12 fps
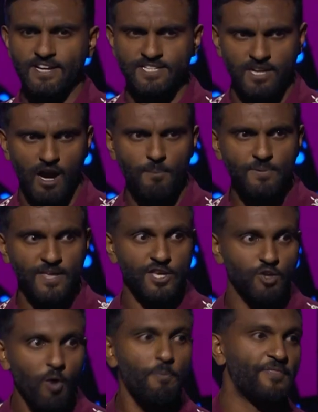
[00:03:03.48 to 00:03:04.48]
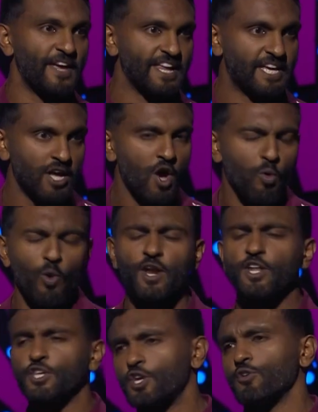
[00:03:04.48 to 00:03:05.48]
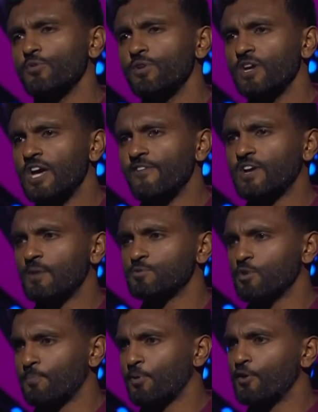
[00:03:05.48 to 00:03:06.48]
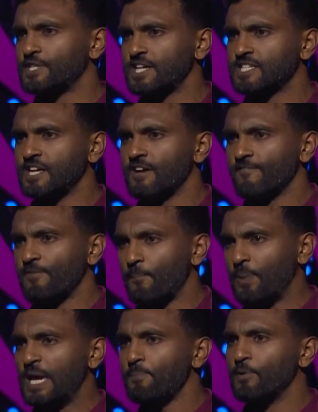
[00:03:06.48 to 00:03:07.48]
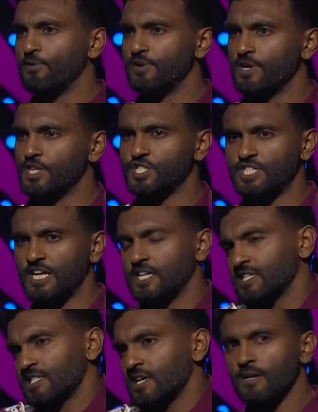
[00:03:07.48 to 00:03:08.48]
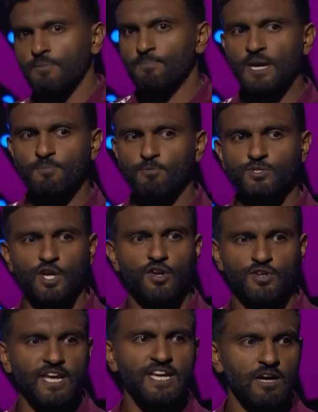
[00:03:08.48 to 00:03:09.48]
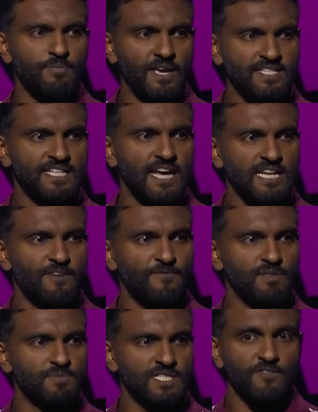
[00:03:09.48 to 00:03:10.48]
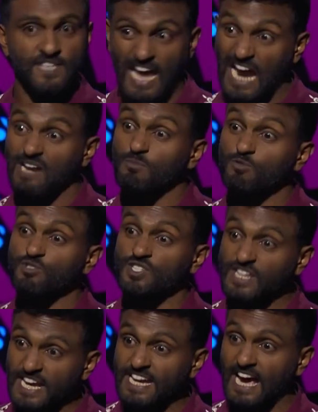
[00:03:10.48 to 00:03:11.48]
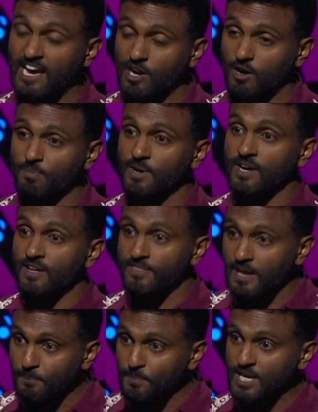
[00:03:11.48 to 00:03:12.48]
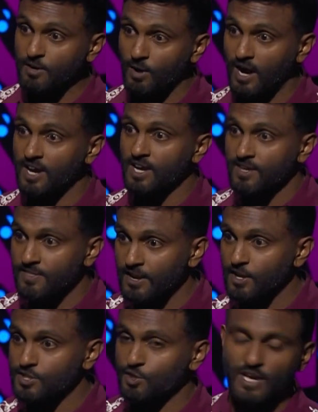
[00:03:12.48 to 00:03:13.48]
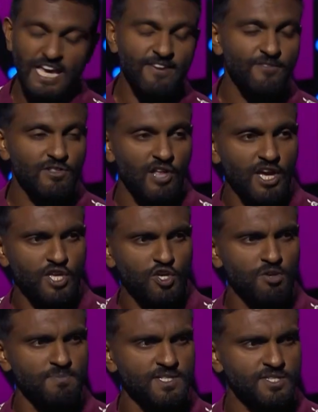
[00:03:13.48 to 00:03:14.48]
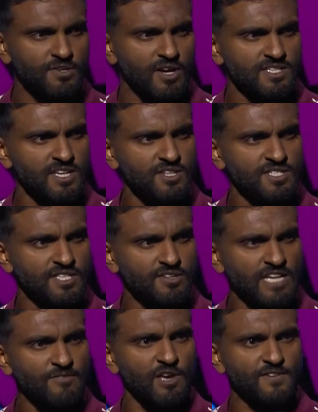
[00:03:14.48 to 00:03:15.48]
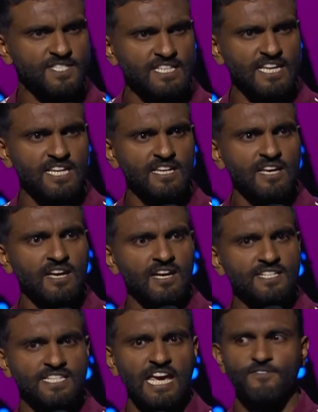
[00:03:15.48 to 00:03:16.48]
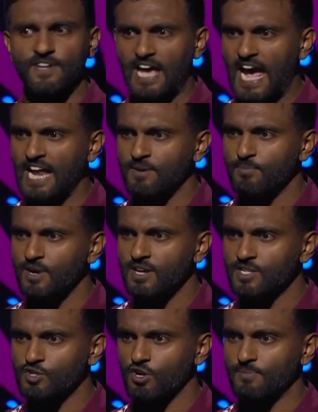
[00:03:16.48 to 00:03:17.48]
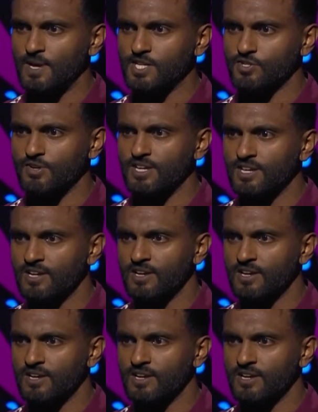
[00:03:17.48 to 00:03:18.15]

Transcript: I said, I'm pathetic. You're pathetic. Why don't you ever come to a protest for people? And she said, because people don't need help. They stand up for themselves. Animals need our help. They're pure. They don't do evil like humans do. I said, are you serious? Have you ever seen a David Attenborough documentary?